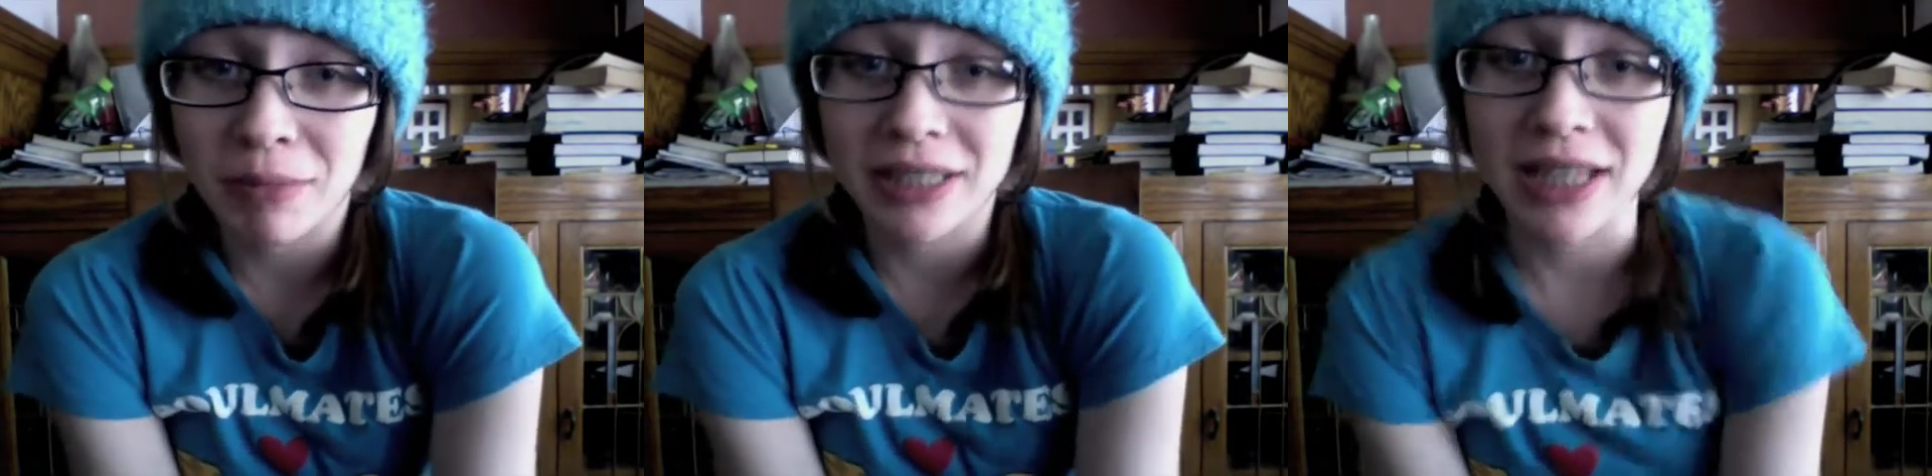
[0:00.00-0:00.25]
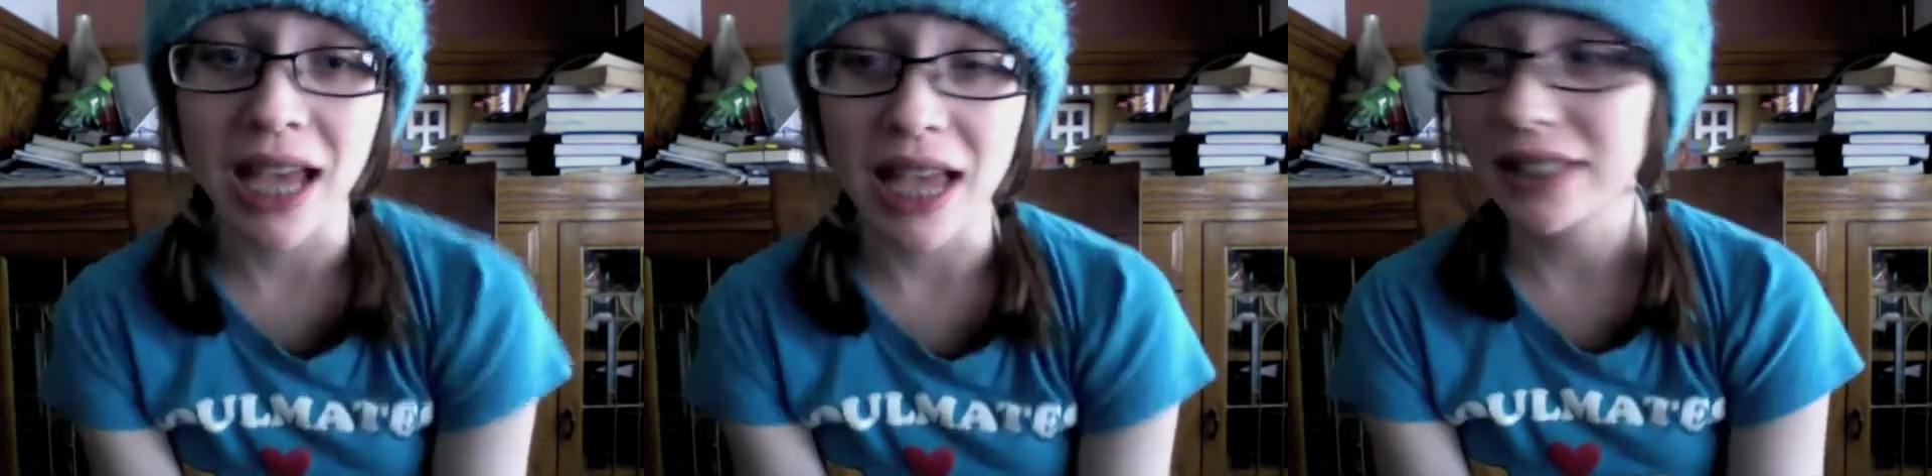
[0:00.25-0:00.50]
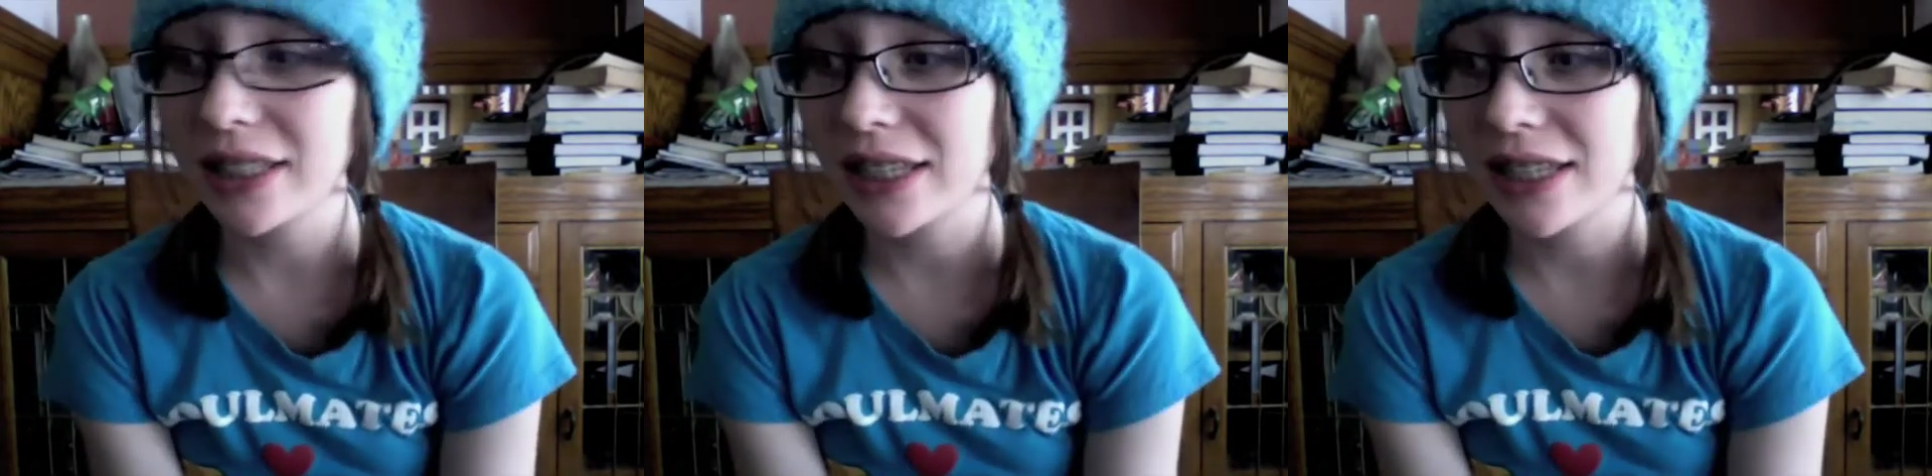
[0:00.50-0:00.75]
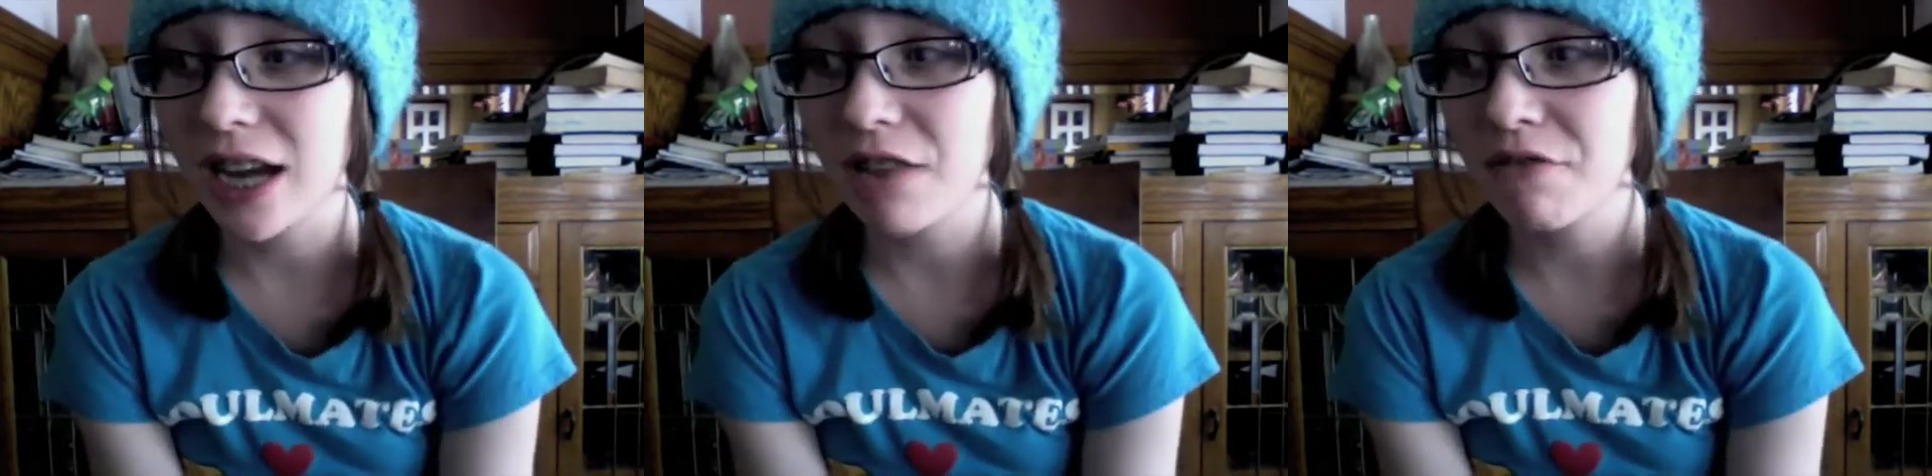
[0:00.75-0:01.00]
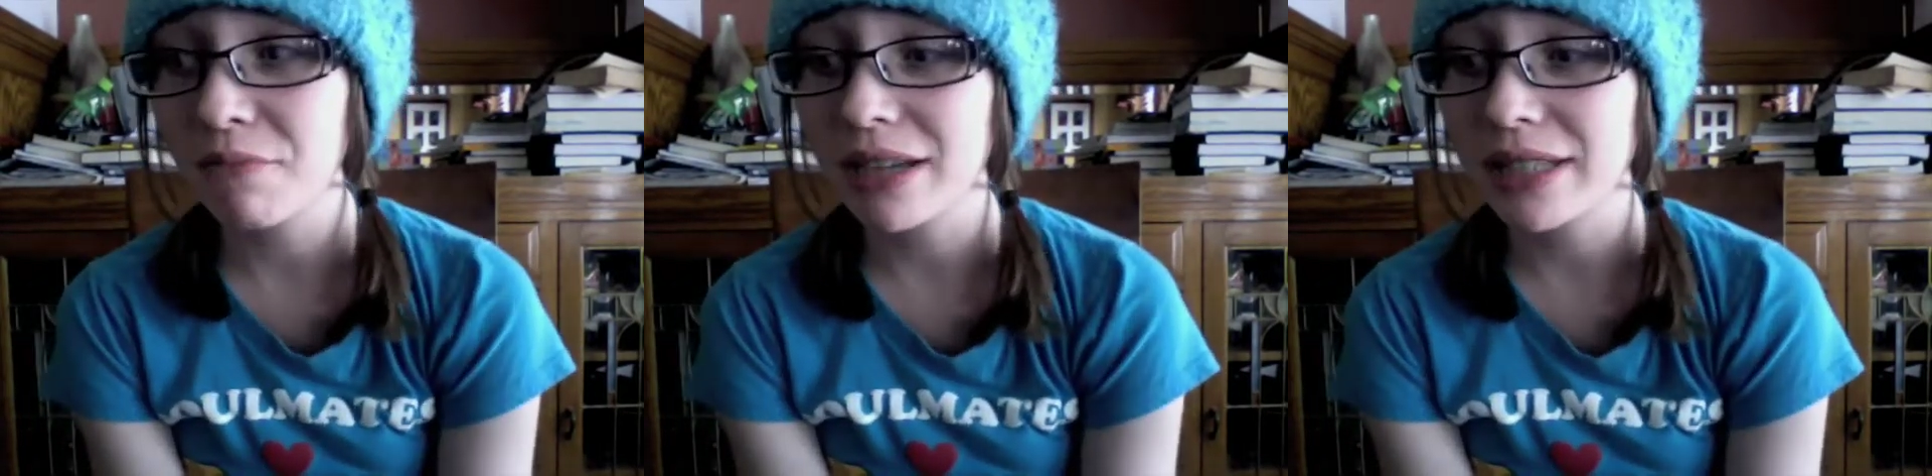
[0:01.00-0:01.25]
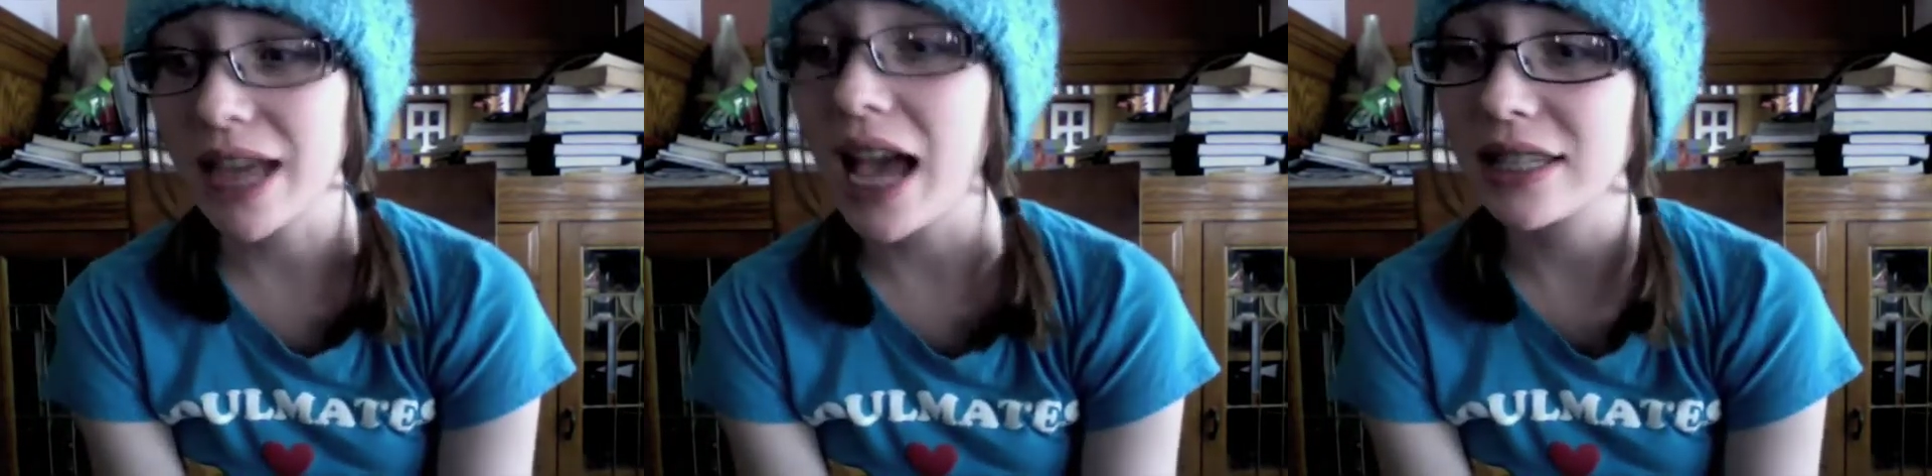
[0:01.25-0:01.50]
desk, and it's not even my
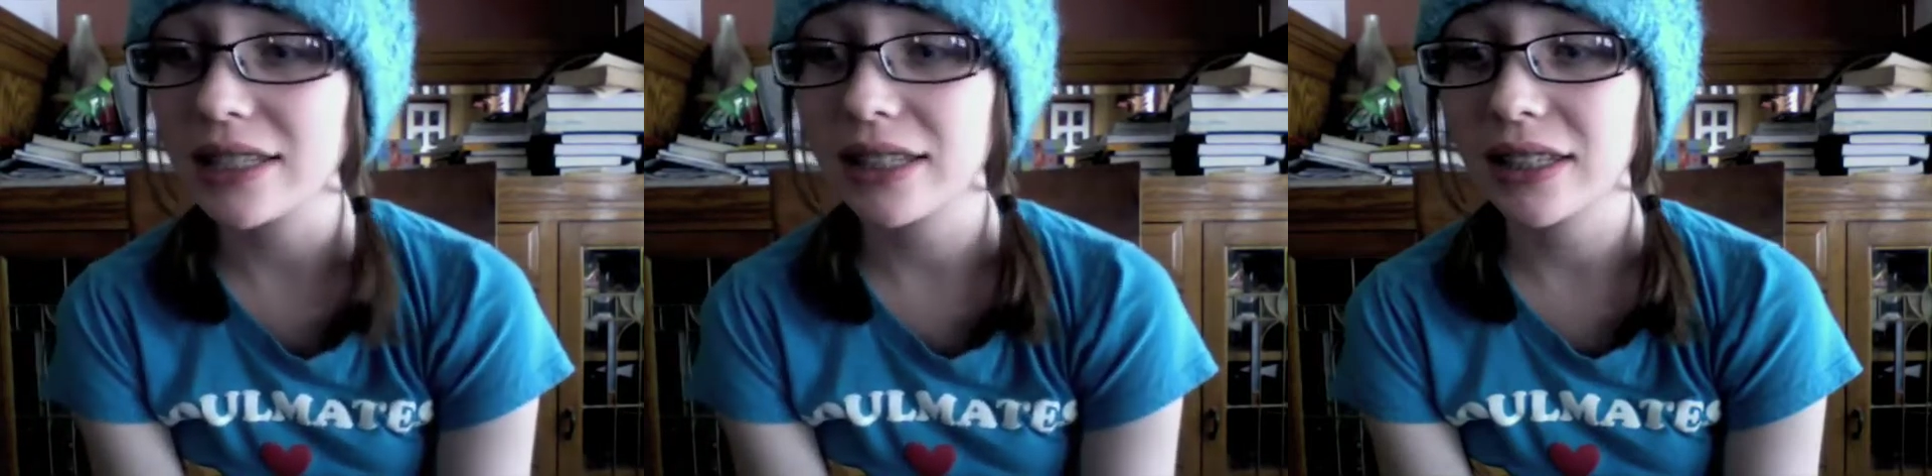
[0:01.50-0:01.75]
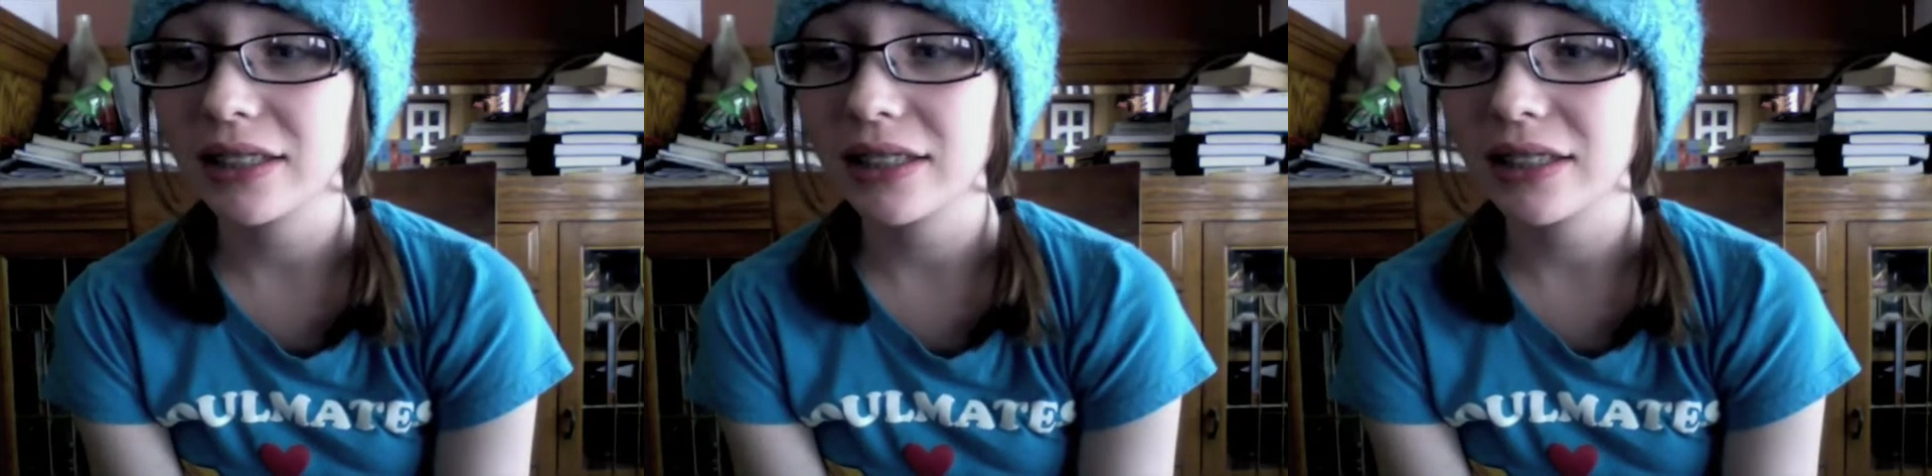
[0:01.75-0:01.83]
desk.